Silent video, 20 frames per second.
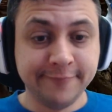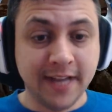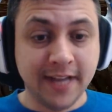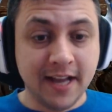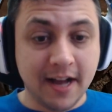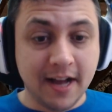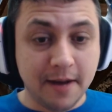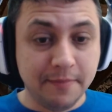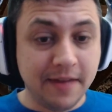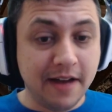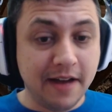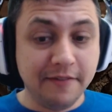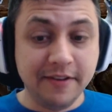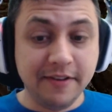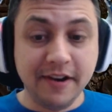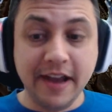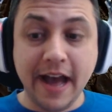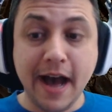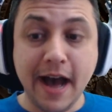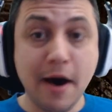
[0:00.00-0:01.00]
I'm not
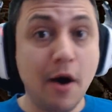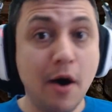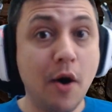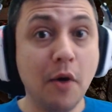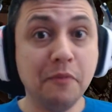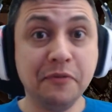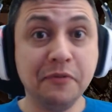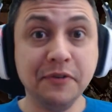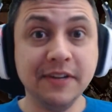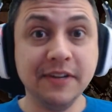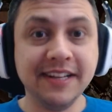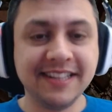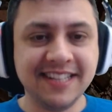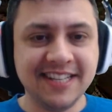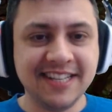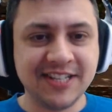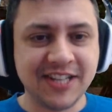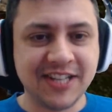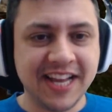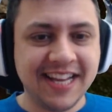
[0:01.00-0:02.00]
very hopeful at
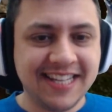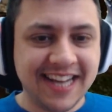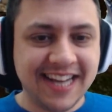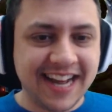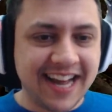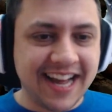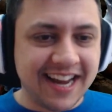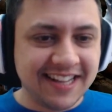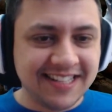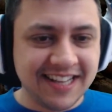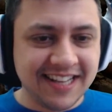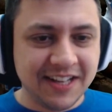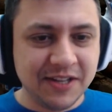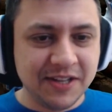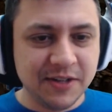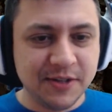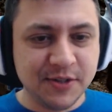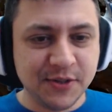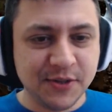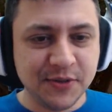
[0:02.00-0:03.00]
this stage, I gotta tell you
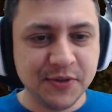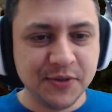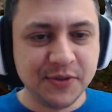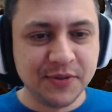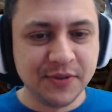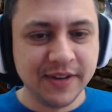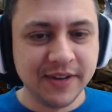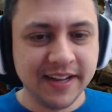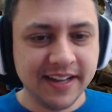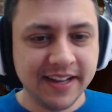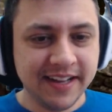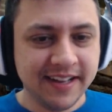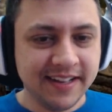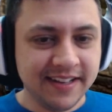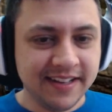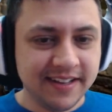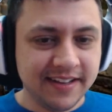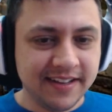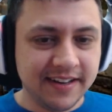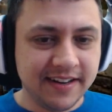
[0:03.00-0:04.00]
the truth.
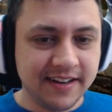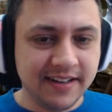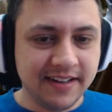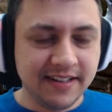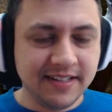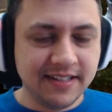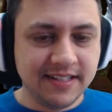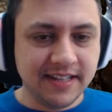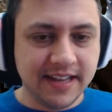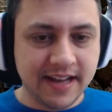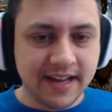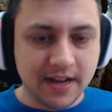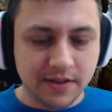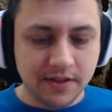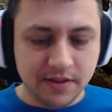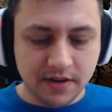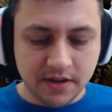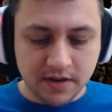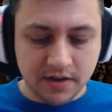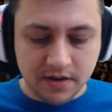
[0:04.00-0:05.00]
All right, let's see how
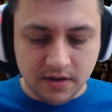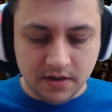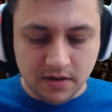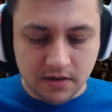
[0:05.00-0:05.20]
they're gonna